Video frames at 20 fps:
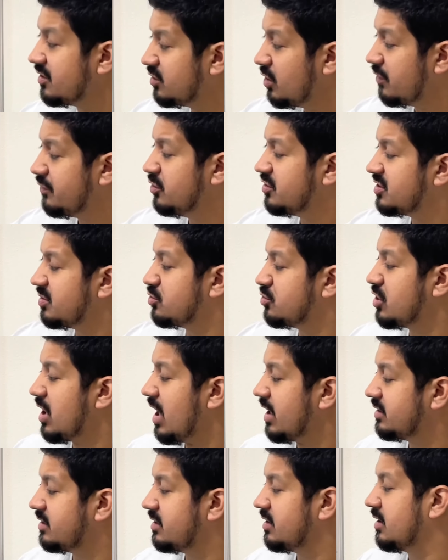if you
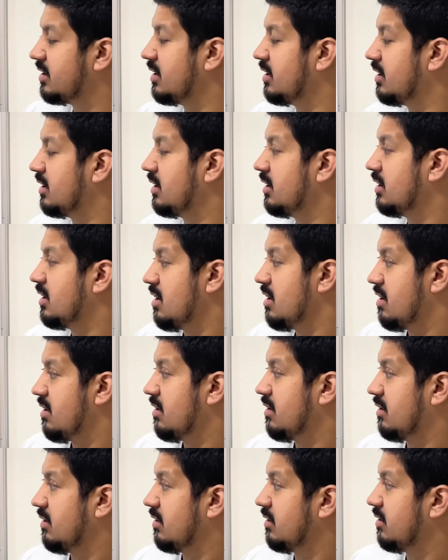subtract
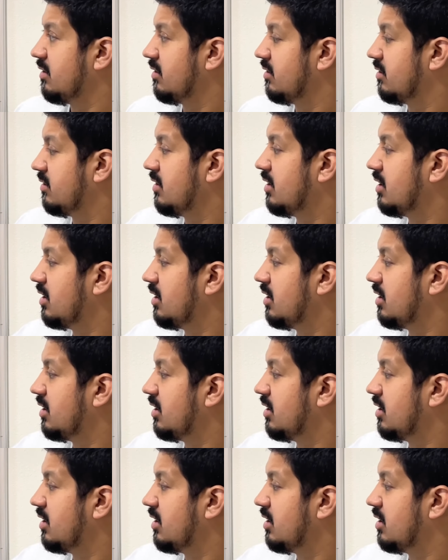the